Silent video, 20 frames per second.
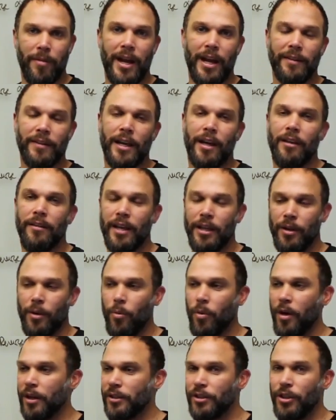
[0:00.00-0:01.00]
bank that, that you
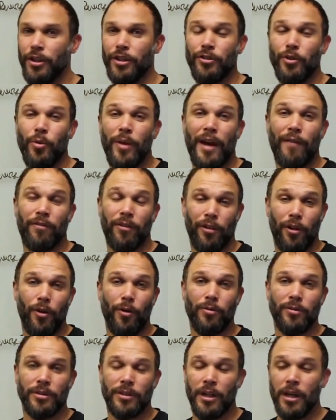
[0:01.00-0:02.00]
want. So you can do that for
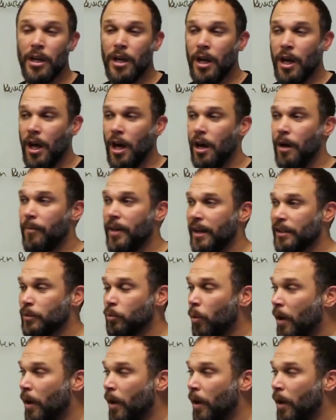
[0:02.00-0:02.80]
loans um, as